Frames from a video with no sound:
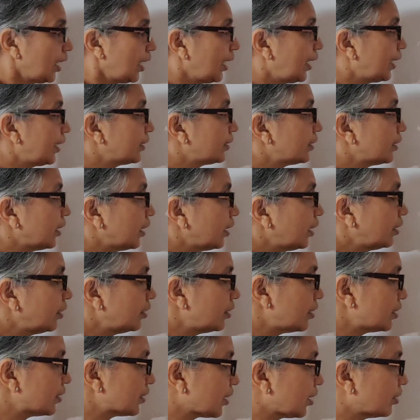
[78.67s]
And
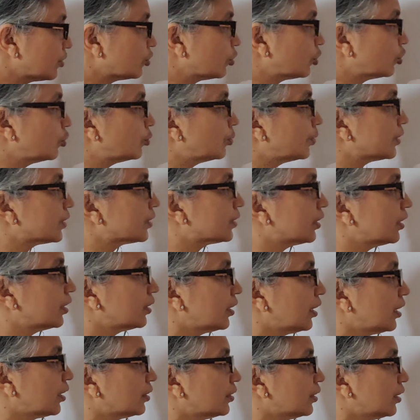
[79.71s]
in this, so you will
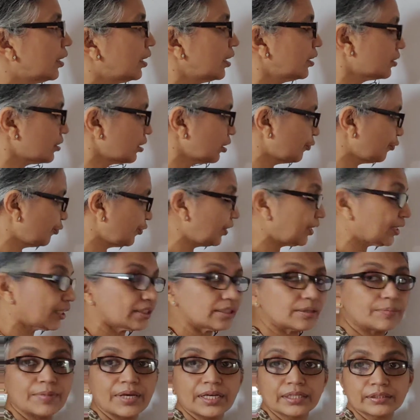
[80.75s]
see that the electric field
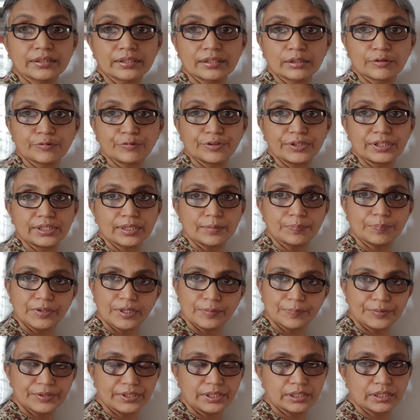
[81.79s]
and the magnetic field are
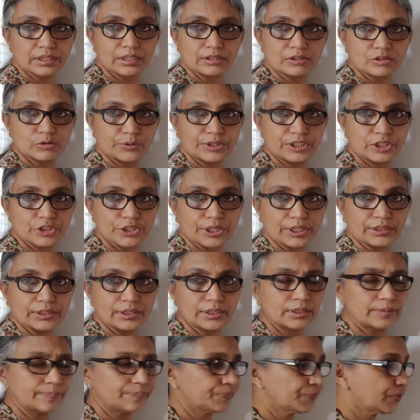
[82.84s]
perpendicular to each
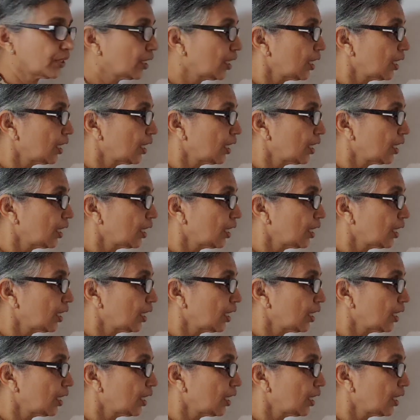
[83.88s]
other.